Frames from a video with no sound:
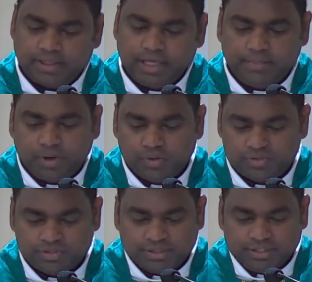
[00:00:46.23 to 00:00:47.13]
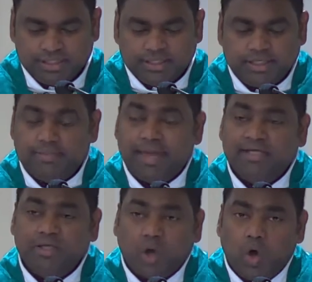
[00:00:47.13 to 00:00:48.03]
about a man
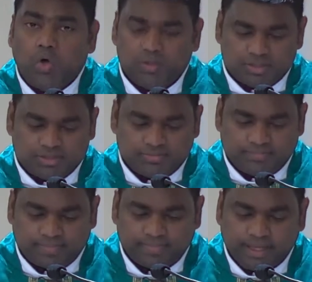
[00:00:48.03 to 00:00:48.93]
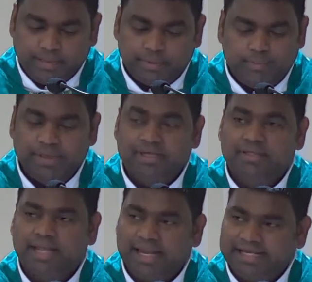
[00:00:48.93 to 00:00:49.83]
called Adhem.
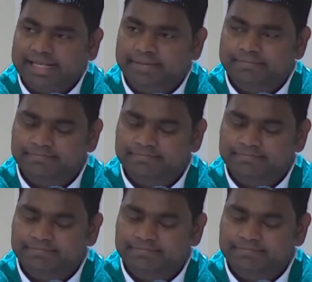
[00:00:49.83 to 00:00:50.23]
Edhem.